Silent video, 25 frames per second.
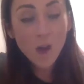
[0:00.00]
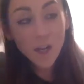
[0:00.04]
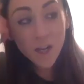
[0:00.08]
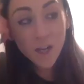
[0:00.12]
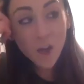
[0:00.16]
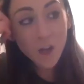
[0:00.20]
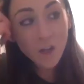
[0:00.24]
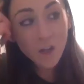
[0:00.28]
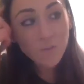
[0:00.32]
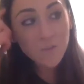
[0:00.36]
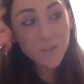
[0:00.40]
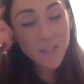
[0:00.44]

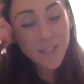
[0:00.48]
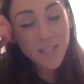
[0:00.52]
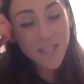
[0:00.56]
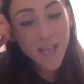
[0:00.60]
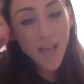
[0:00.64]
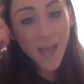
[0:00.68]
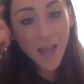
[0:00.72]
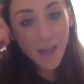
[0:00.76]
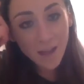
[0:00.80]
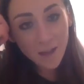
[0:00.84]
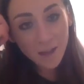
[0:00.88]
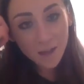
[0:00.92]
kind of
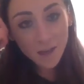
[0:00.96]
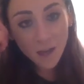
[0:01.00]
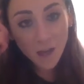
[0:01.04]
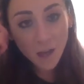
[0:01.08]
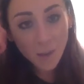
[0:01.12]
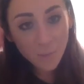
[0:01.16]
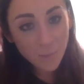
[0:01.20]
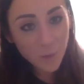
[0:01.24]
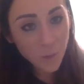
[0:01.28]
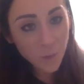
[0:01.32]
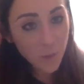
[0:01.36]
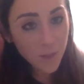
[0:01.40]
sat at
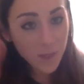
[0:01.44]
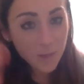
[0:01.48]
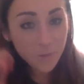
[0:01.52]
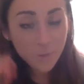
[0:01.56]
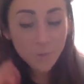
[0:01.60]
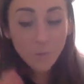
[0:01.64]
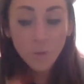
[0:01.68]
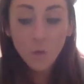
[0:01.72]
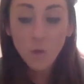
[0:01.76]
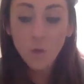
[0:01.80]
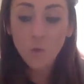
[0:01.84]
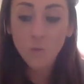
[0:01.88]
Club
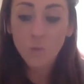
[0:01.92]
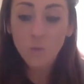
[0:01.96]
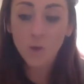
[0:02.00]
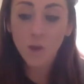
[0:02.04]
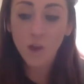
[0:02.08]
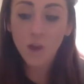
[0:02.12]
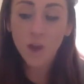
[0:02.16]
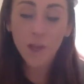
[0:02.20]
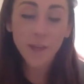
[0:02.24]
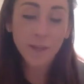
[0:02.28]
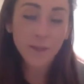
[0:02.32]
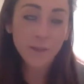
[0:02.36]
24 for
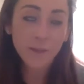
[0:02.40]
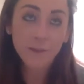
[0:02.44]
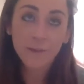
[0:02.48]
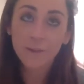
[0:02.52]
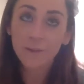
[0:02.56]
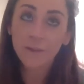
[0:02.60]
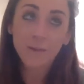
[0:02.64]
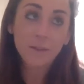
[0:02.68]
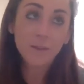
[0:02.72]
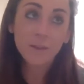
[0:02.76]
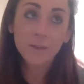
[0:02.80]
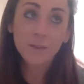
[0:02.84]
like
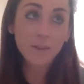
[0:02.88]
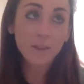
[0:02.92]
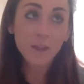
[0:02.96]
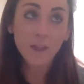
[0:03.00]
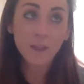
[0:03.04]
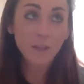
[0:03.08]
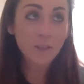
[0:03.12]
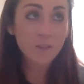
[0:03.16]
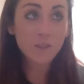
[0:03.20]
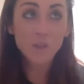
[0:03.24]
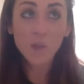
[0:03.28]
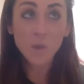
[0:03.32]

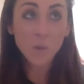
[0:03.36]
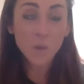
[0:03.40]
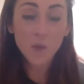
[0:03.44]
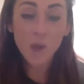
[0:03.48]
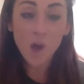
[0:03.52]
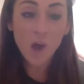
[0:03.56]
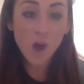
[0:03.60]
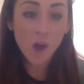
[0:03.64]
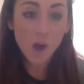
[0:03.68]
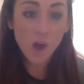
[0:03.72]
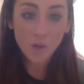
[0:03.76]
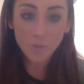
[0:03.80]

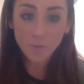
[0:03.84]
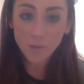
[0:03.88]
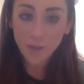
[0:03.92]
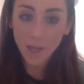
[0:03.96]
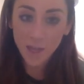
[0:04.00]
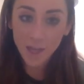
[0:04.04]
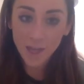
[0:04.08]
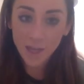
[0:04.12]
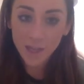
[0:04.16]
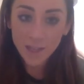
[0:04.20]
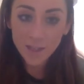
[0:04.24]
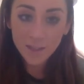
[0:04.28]
2.5
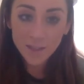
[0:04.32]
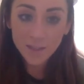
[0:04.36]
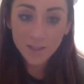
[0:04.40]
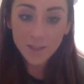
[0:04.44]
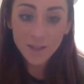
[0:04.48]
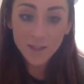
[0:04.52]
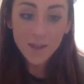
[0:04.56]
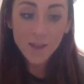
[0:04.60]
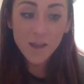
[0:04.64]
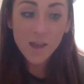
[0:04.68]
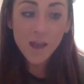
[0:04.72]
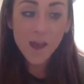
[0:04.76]
years.
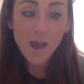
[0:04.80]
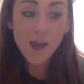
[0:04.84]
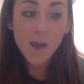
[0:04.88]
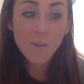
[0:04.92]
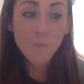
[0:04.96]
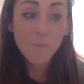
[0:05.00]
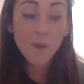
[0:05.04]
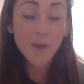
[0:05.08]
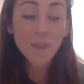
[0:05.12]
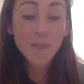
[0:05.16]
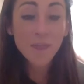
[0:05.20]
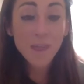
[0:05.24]

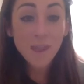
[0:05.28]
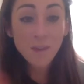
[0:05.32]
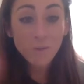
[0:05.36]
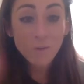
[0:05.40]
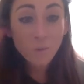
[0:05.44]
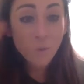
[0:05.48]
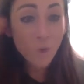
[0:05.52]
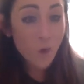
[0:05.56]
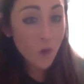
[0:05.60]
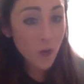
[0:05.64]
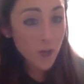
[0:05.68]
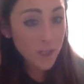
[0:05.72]
I then
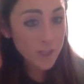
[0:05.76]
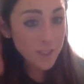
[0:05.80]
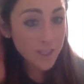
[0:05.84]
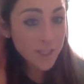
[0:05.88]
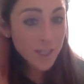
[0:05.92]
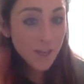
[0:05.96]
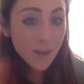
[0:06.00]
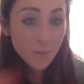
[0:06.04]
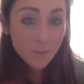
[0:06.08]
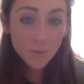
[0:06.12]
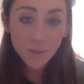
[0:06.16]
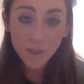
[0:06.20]
rocketed
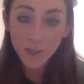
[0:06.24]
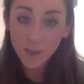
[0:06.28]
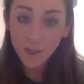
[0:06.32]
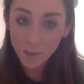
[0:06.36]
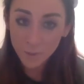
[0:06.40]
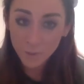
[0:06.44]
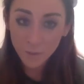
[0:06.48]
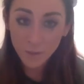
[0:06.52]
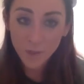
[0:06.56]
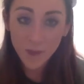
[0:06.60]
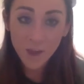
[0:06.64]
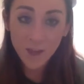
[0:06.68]
up to
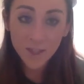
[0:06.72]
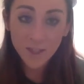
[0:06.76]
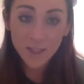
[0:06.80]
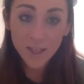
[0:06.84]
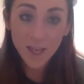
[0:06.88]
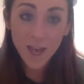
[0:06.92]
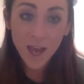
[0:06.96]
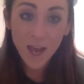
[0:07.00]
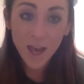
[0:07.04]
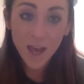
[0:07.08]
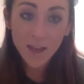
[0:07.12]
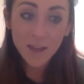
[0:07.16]
Club
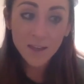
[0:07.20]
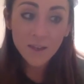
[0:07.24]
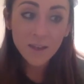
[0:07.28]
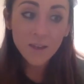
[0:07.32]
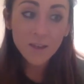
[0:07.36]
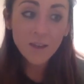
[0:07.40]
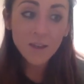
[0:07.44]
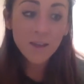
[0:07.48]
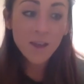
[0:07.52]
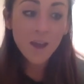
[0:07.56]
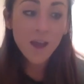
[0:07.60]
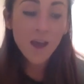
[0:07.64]
38,
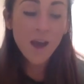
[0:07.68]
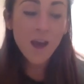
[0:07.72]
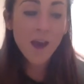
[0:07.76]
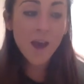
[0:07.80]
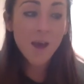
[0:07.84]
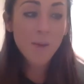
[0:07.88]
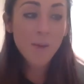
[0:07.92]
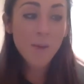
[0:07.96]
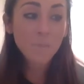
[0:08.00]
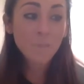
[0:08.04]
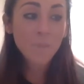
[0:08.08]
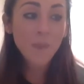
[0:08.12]

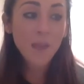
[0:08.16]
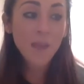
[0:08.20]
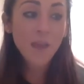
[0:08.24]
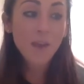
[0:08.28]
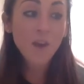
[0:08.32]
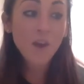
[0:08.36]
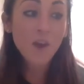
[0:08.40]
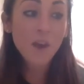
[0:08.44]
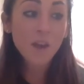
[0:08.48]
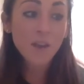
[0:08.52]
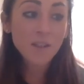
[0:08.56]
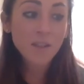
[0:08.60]
and
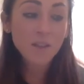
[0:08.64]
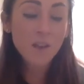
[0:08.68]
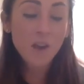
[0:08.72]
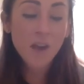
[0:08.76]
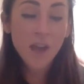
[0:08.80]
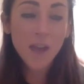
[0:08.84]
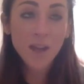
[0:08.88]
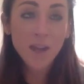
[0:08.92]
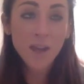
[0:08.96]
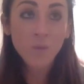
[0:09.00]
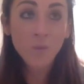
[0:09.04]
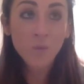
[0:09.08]
I
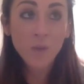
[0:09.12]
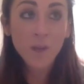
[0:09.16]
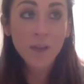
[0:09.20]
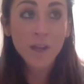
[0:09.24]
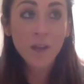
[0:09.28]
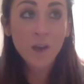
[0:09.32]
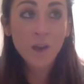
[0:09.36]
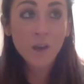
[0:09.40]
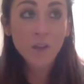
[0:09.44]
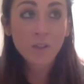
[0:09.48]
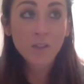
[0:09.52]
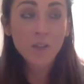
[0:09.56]
had a really
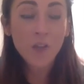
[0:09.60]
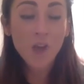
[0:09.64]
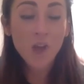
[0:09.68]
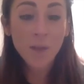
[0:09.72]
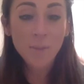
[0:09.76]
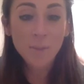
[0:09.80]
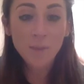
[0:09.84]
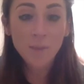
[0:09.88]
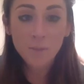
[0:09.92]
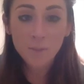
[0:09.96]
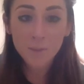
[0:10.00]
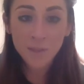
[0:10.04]
hard
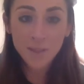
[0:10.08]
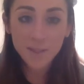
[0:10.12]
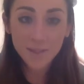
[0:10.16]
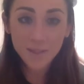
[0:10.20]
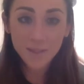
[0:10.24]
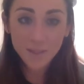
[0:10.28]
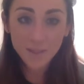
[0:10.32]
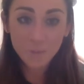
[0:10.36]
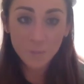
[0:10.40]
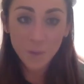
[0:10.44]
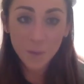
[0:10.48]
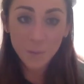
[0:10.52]
time in the
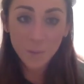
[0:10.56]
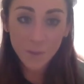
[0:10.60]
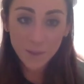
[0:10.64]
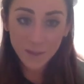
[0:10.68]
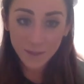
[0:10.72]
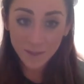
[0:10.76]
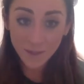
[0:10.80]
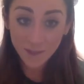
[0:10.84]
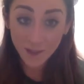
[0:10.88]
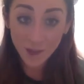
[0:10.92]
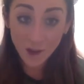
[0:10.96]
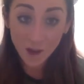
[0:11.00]
business, and my
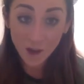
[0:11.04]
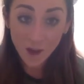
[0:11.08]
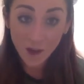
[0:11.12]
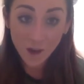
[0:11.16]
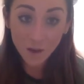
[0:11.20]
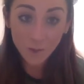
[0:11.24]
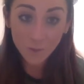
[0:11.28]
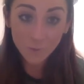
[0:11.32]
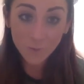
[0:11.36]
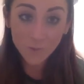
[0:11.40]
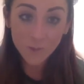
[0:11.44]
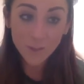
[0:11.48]
business
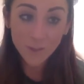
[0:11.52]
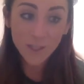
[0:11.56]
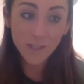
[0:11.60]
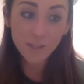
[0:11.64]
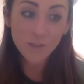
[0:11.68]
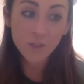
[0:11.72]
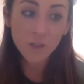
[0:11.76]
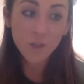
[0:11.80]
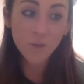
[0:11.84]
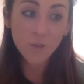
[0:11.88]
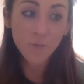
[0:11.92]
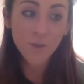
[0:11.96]
halved in
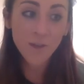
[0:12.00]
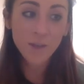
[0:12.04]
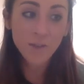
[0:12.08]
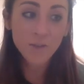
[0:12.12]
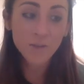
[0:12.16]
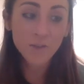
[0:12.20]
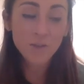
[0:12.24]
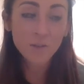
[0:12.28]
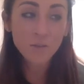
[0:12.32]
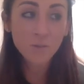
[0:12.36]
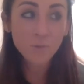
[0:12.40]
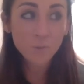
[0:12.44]

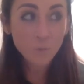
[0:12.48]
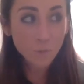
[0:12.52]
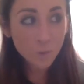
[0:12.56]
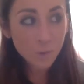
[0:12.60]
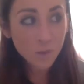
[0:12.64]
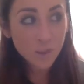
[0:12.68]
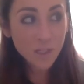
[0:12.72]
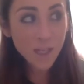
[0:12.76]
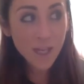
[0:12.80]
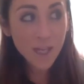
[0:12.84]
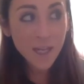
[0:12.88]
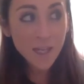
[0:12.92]

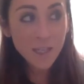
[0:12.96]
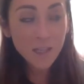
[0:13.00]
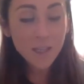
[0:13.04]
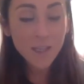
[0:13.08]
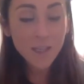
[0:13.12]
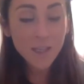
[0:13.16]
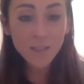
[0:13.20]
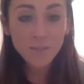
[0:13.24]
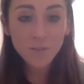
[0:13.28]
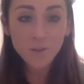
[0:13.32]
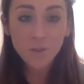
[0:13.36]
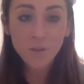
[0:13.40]
2014. At the
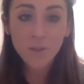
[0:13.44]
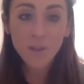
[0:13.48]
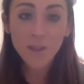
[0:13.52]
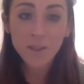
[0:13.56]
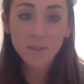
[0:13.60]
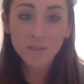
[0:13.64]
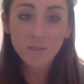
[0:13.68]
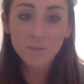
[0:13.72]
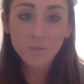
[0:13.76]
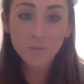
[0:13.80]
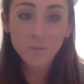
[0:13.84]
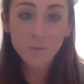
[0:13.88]
end of
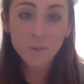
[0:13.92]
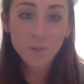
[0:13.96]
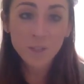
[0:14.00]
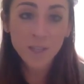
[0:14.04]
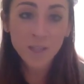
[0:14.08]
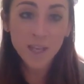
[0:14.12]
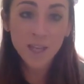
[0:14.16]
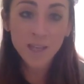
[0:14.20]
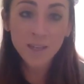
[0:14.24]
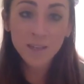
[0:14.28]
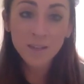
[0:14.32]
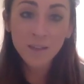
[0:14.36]

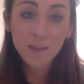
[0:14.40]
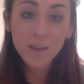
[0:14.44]
2014,